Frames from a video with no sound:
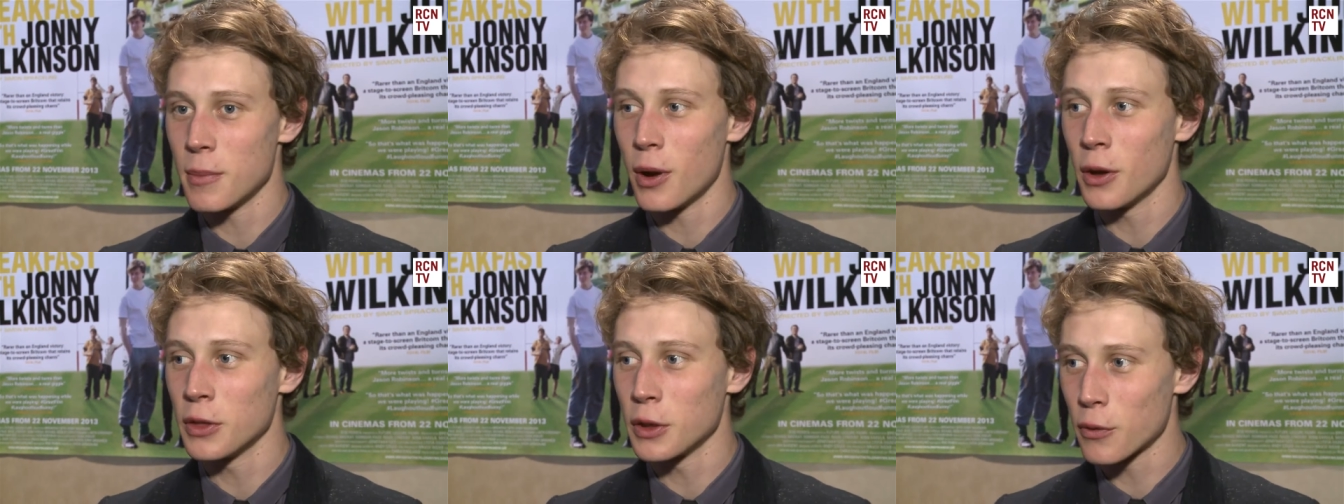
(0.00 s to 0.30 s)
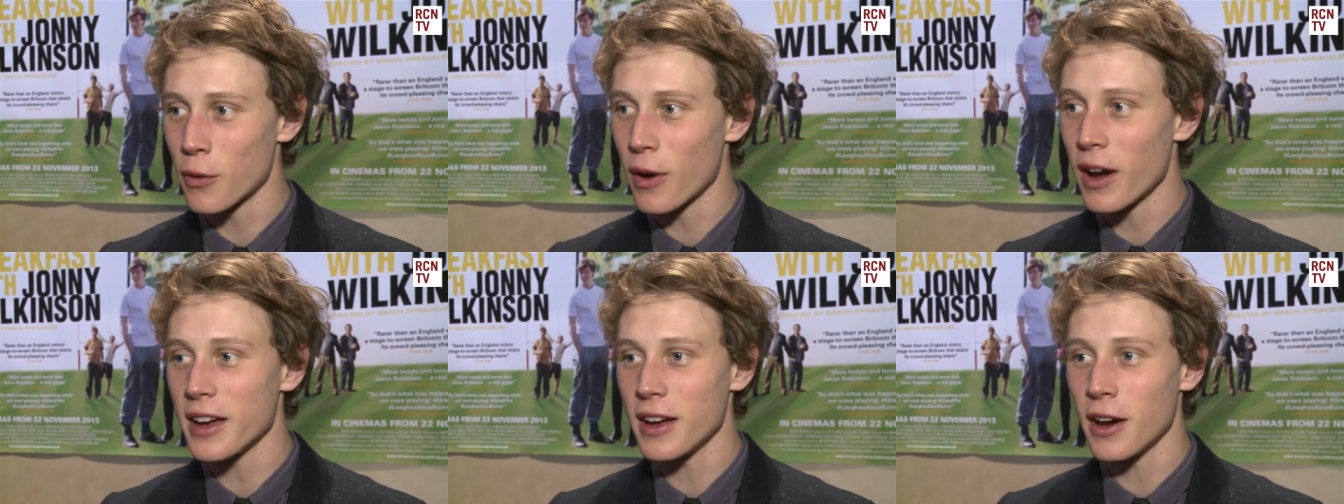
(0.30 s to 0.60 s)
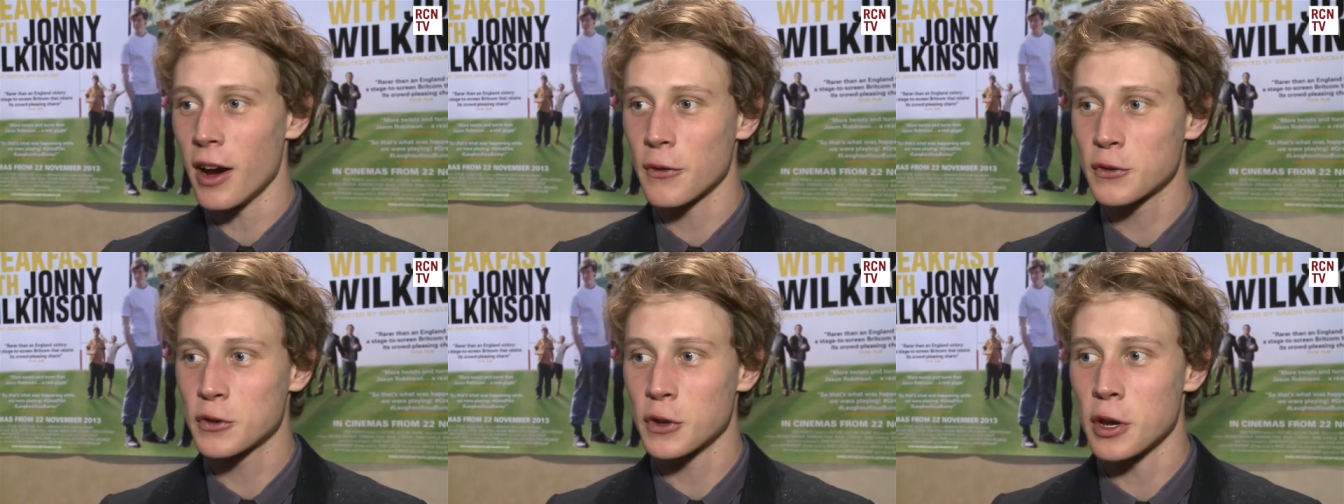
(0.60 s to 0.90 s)
on the right,
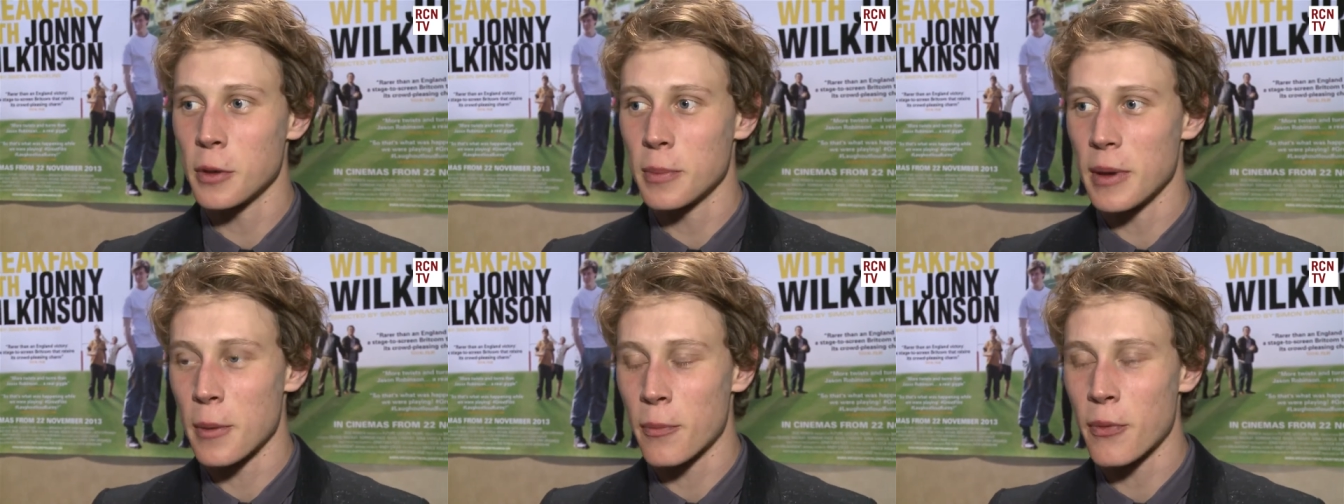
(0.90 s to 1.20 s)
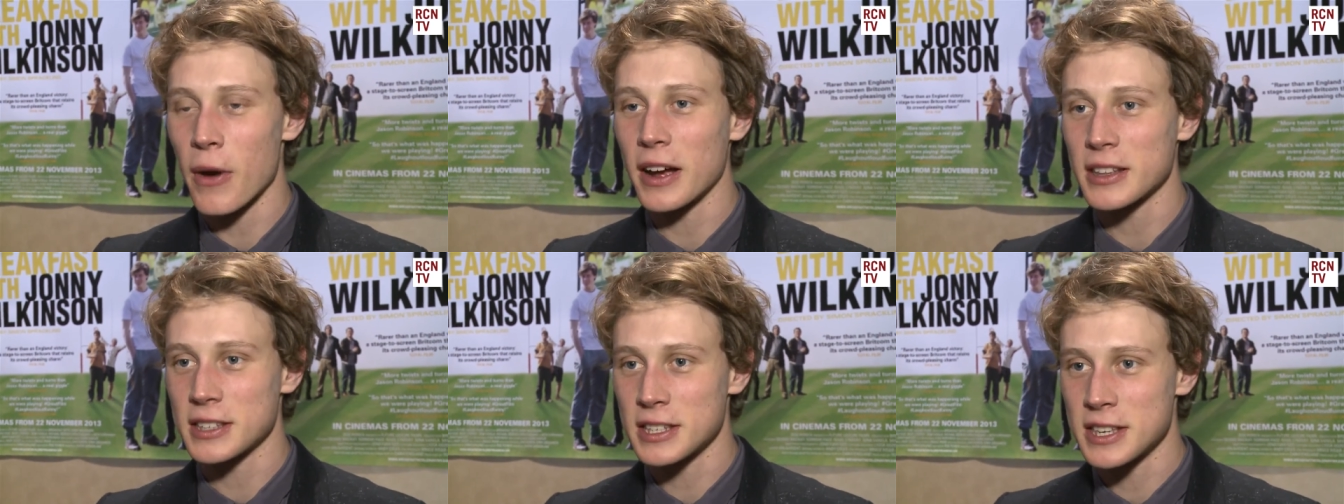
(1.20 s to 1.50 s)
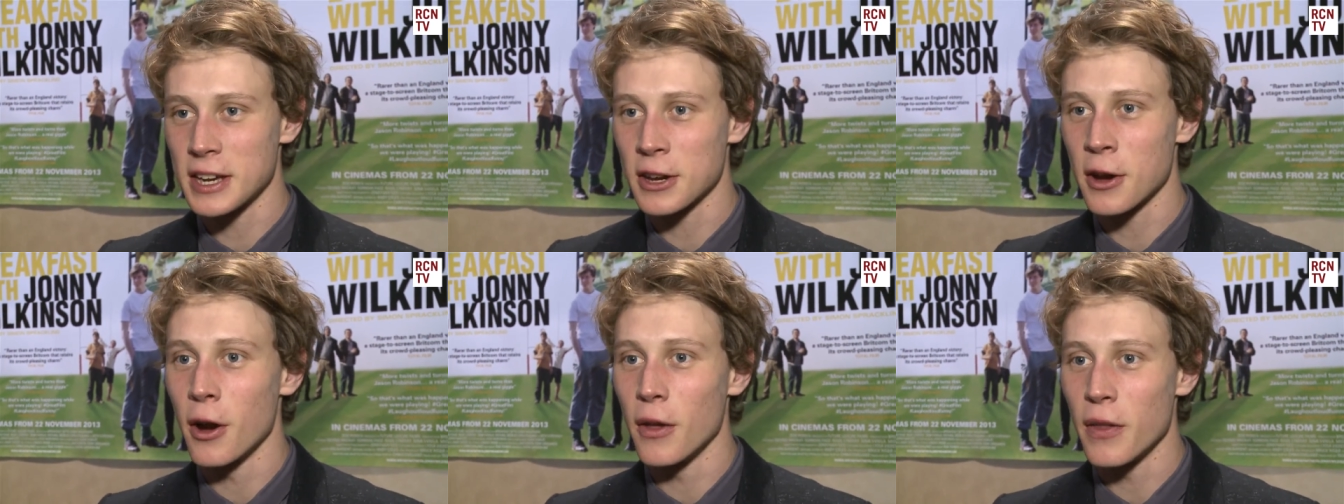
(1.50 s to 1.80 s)
after a good bit of practice,
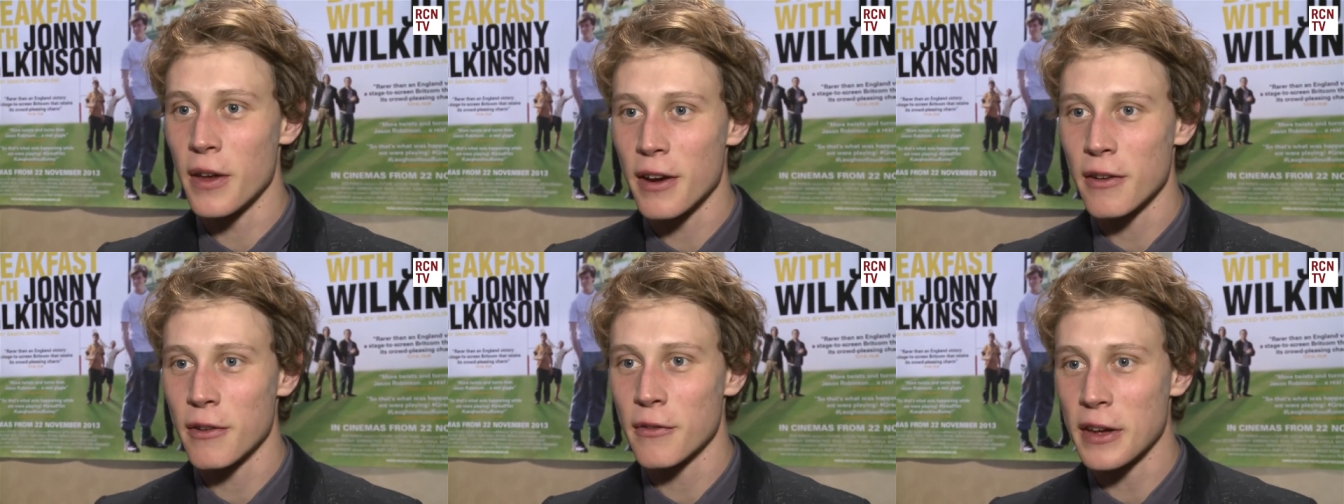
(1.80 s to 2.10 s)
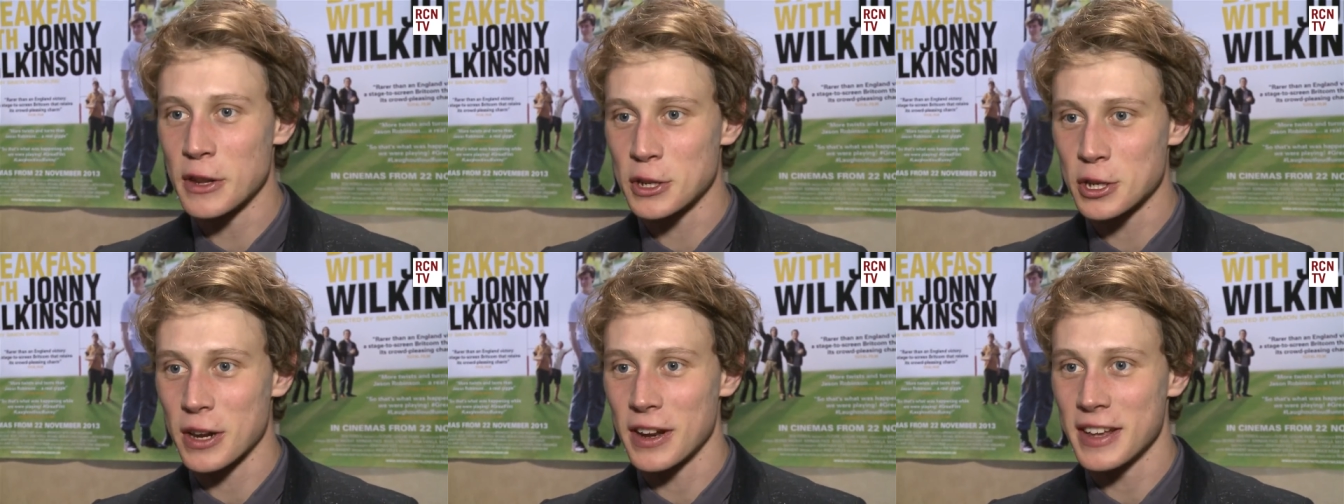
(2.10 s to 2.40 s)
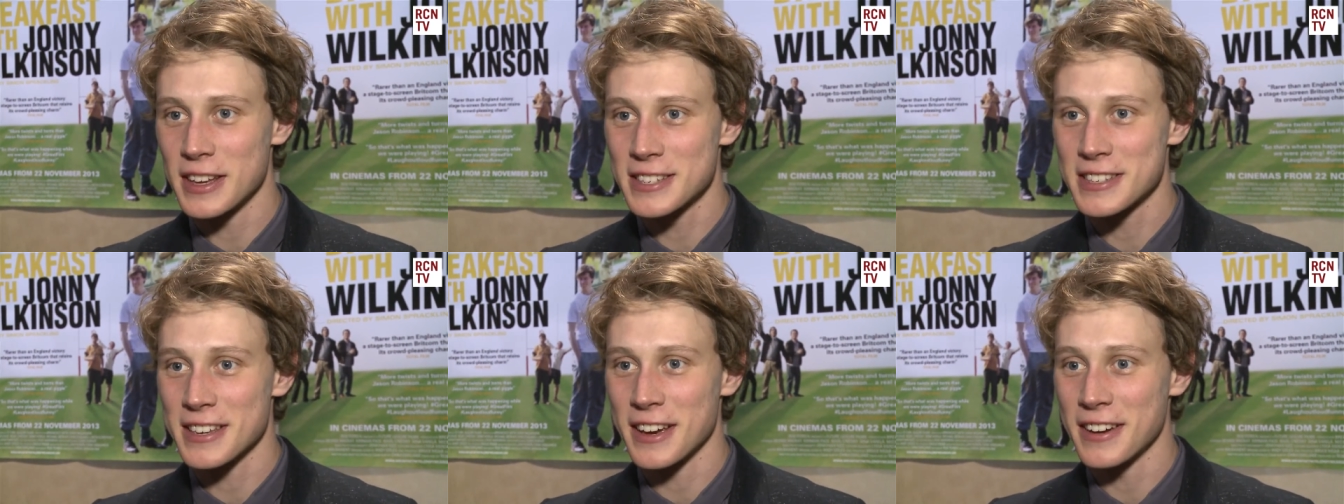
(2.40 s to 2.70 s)
it got there
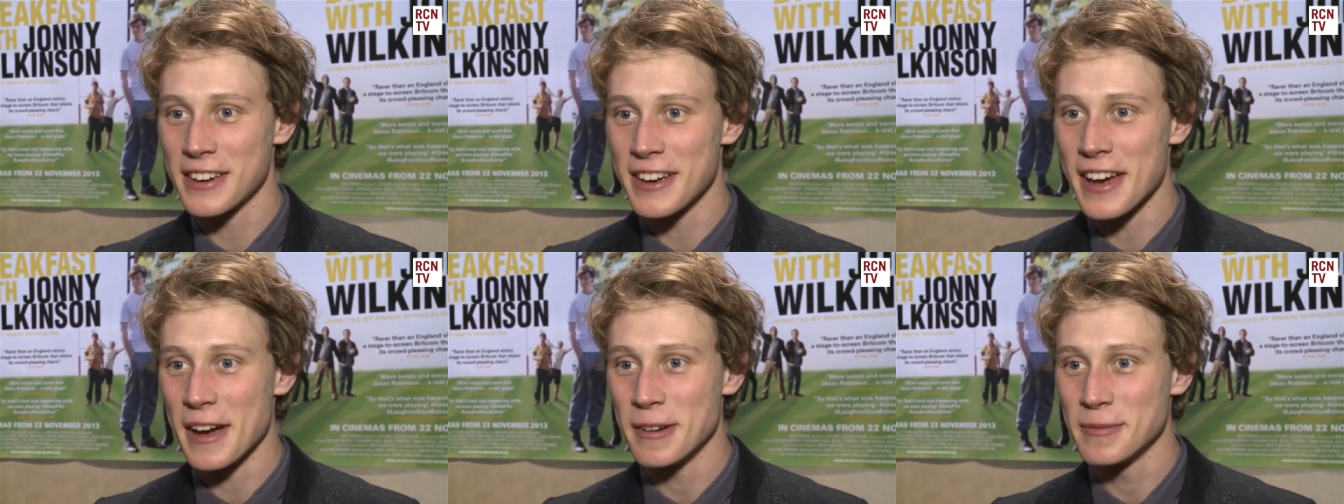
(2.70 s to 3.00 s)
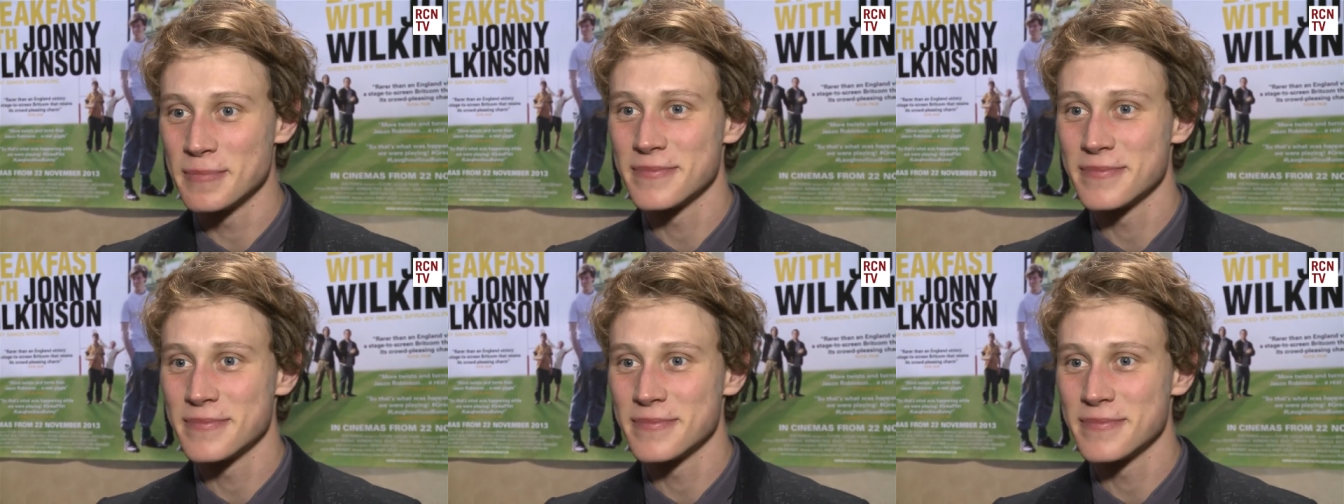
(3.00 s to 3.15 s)
eventually. So yeah.